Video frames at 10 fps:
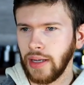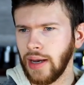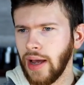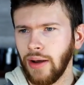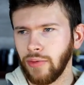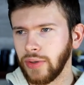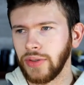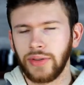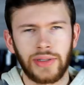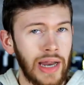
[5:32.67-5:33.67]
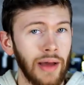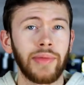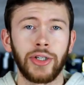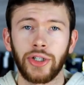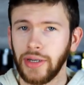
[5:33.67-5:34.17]
and now is not
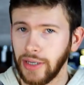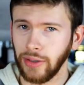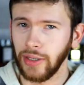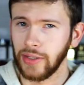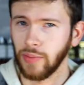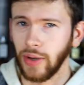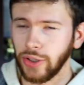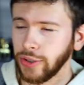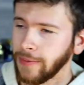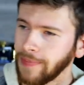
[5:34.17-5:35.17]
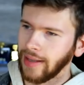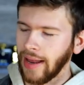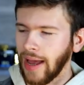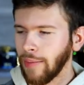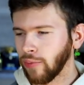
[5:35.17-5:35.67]
mentioned nearly as much
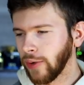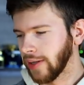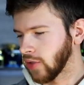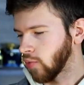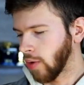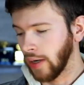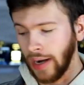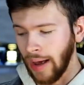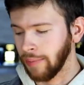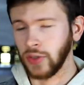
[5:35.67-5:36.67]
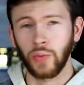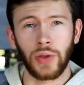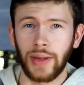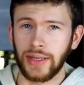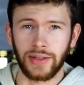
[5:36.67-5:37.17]
that happened with this one it happens
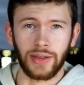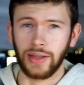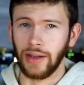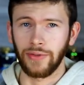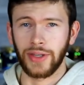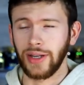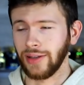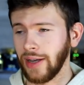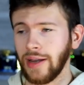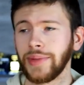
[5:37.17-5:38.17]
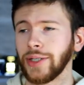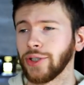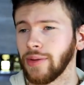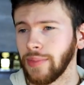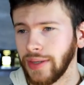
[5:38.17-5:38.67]
with basically everything like i
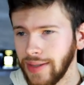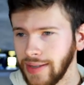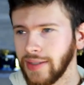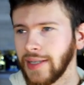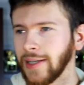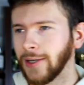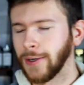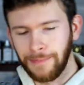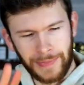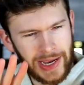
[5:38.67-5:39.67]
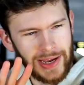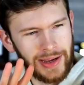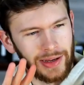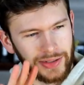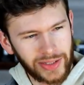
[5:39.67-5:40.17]
mentioned but this here
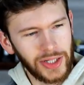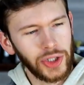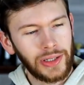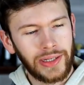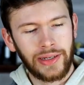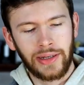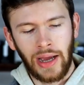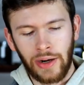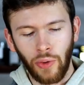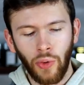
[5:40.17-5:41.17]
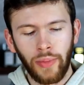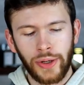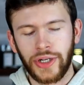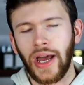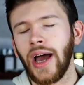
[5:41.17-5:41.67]
essentially got a whole
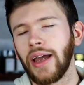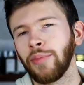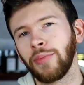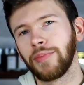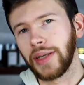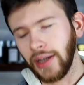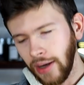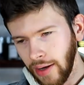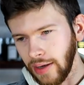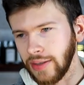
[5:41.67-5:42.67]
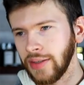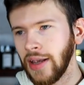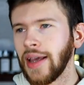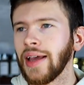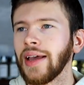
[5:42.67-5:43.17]
bunch of hype because